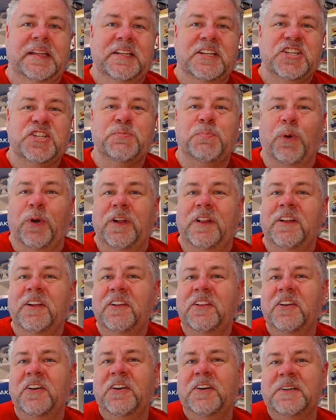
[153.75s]
Spoiler
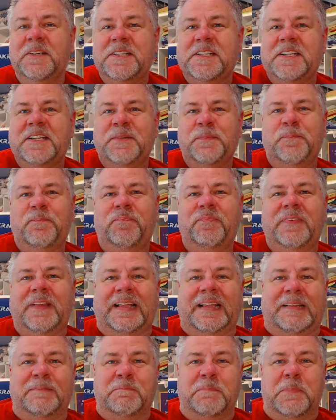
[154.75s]
alert!
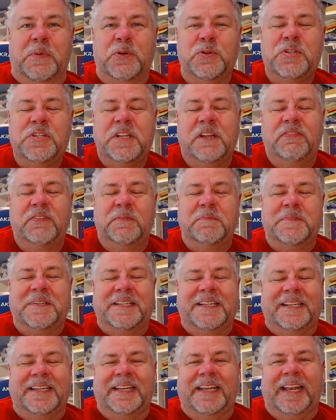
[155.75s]
Most of them
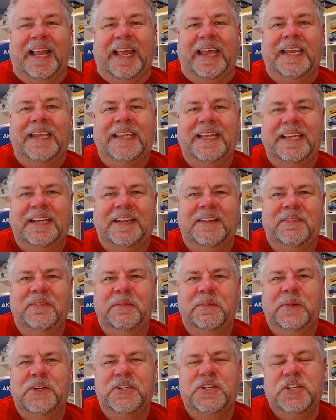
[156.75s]
didn't like it,
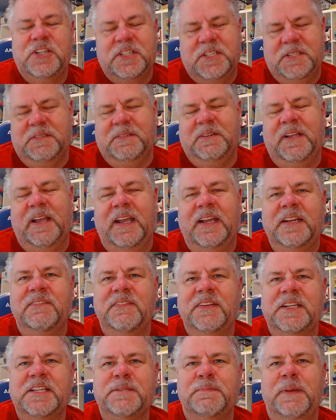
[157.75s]
which is kind of
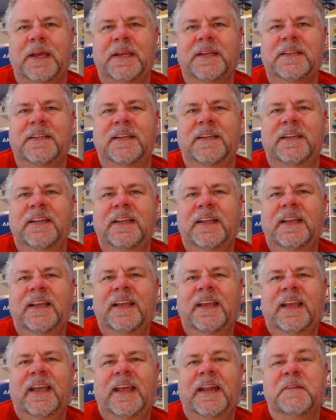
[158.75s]
expected.
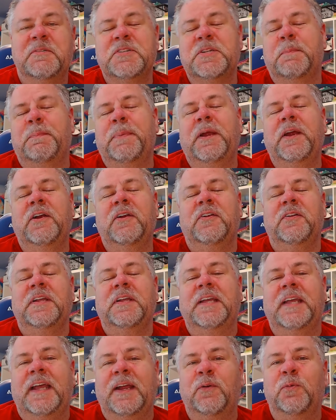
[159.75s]
And it was
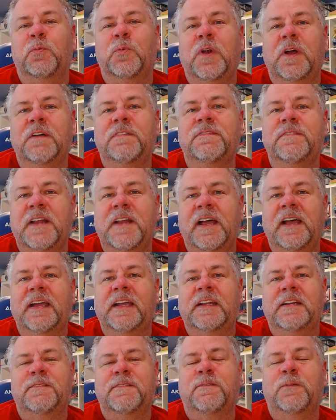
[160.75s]
apparently a rough
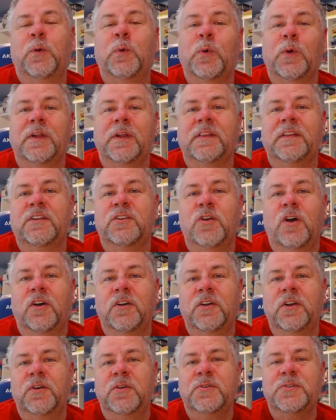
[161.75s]
night for the
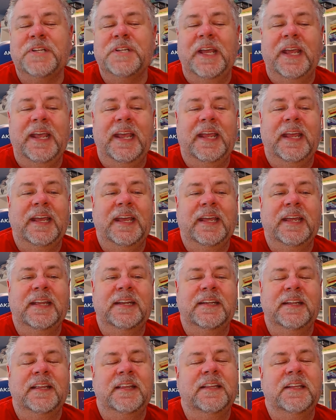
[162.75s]
doggos
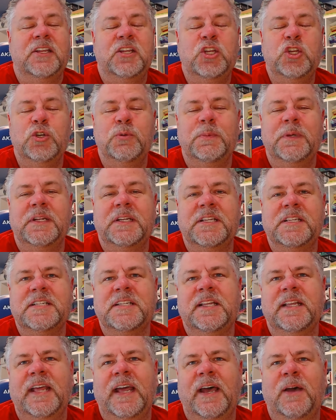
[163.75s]
and the humans
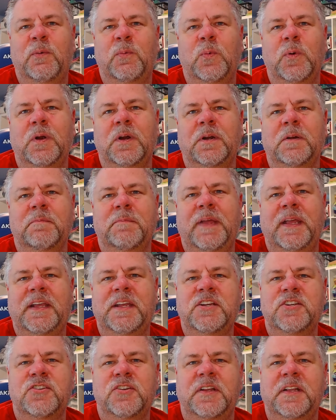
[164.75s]
that were
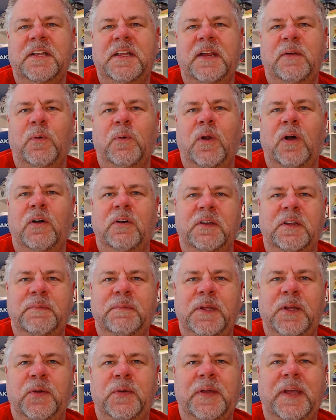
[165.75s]
making sure that they were all going to
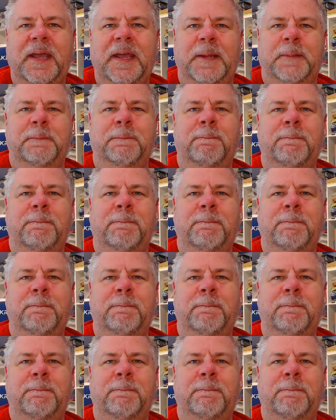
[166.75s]
be okay.